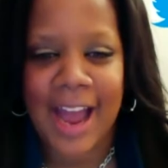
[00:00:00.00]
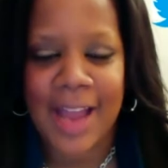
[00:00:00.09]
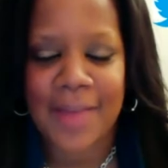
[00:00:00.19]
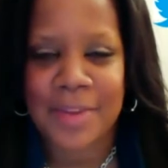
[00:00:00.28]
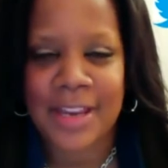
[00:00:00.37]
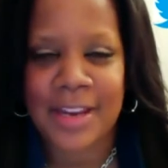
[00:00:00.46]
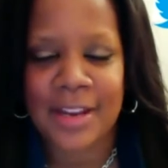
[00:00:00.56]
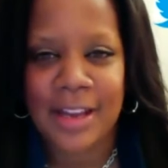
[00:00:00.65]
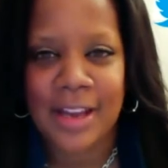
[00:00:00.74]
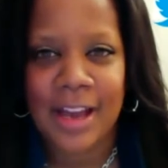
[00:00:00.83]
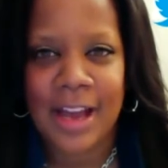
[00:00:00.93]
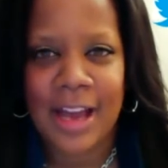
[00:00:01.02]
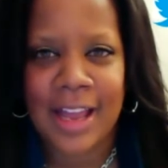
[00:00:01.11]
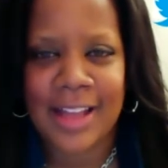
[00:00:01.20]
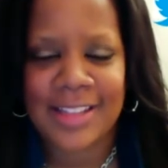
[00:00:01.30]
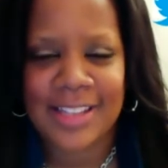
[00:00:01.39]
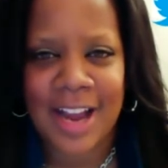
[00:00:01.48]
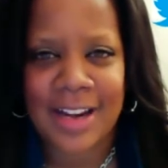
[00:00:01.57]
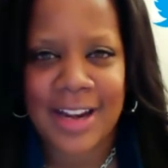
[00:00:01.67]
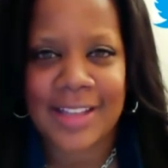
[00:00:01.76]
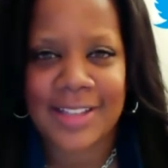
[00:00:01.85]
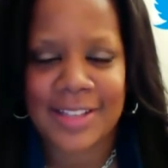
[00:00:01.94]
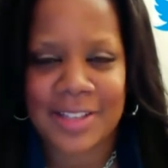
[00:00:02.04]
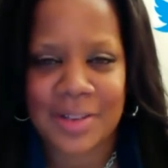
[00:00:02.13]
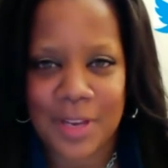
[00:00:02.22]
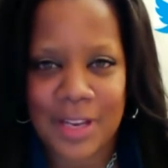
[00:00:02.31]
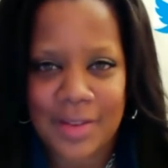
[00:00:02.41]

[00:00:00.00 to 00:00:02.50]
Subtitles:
I mean, it's kind of nasty to be